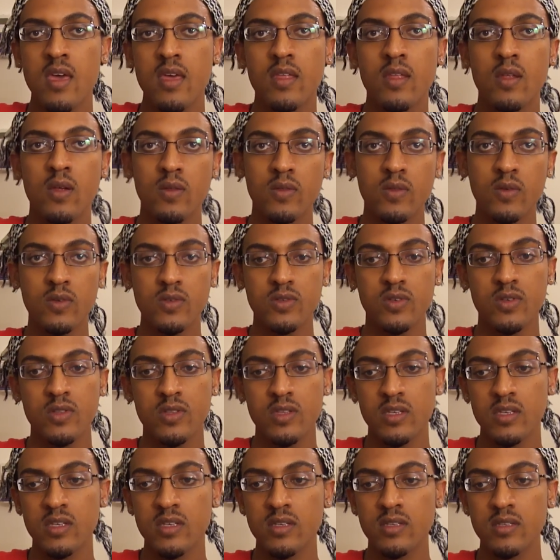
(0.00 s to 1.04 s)
Those are
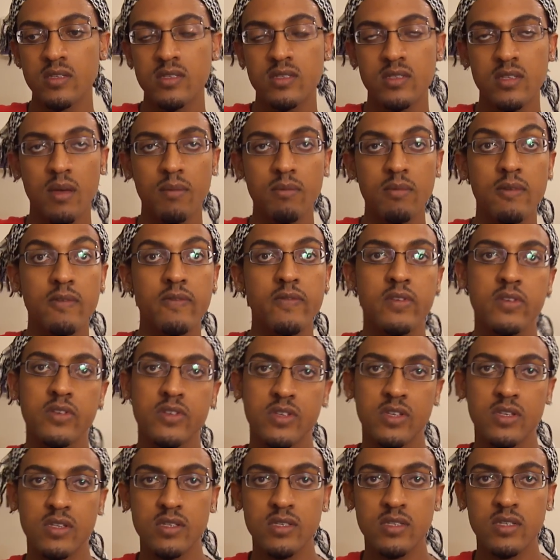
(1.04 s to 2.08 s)
the
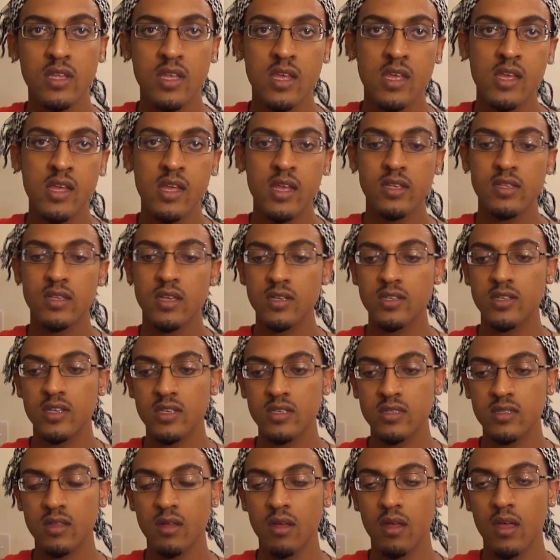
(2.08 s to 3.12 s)
subdivisions, such
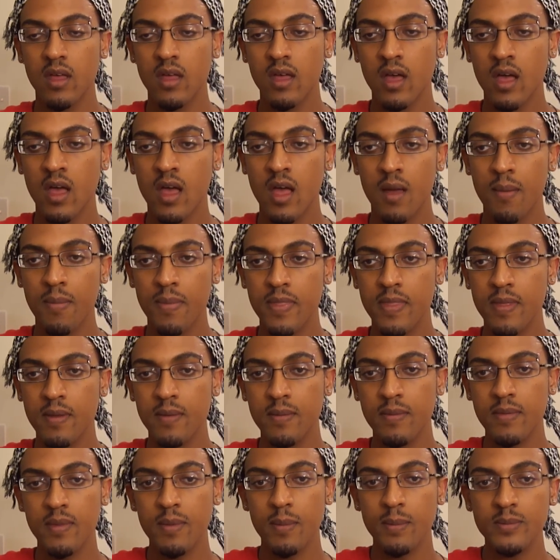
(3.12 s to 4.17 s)
as
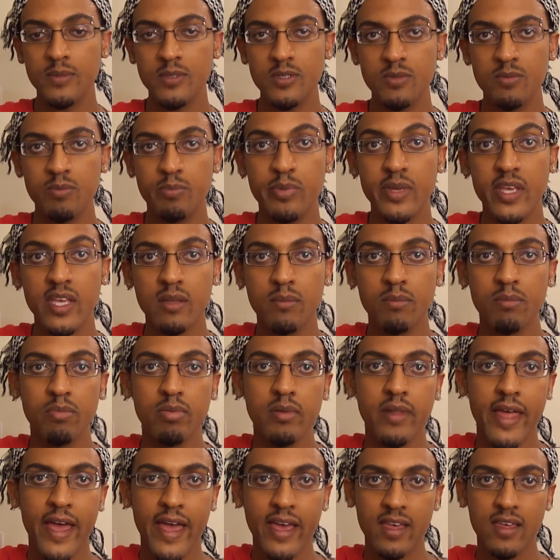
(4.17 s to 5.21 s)
the big
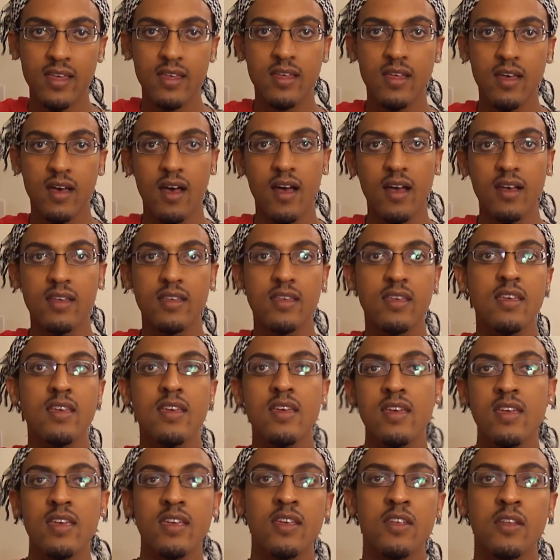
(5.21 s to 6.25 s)
black cock,
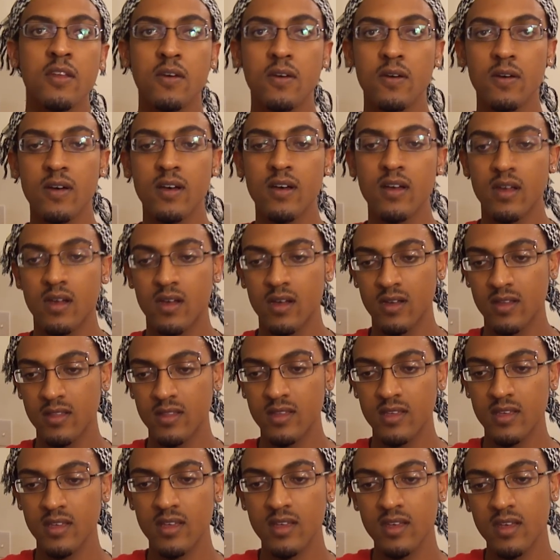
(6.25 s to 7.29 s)
or
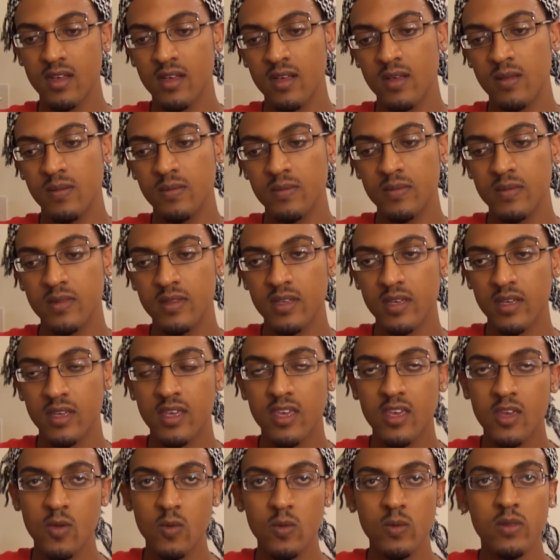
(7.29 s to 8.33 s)
the
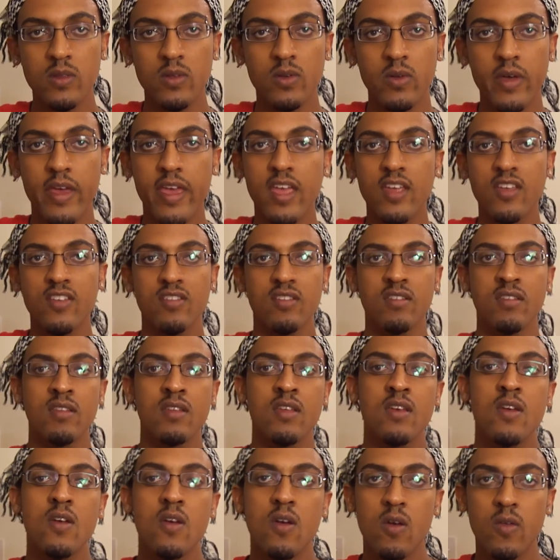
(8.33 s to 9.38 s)
cute little Asian,
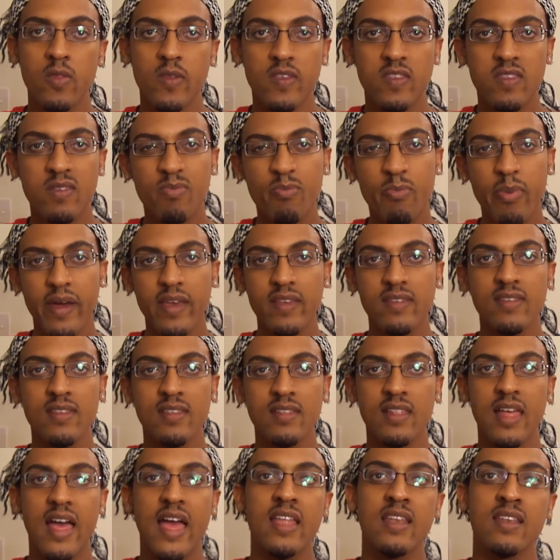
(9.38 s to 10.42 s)
or the spicy
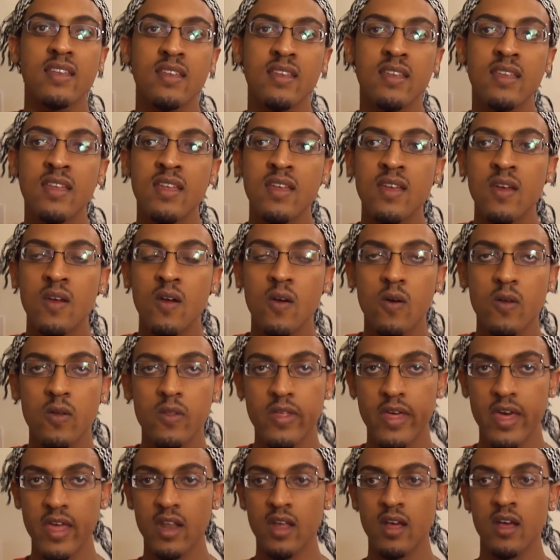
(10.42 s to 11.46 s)
Latin, or
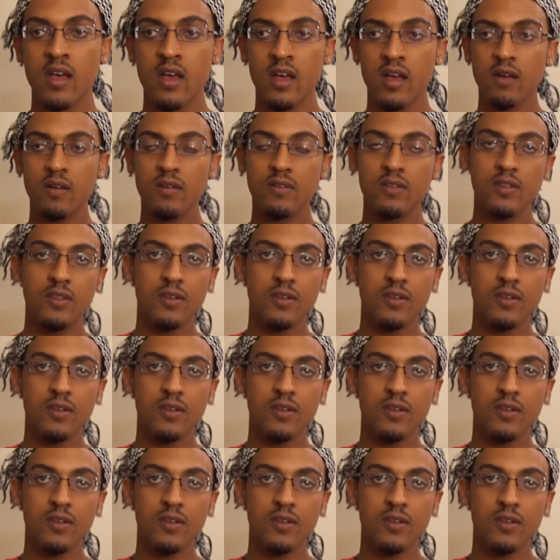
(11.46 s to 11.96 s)
that I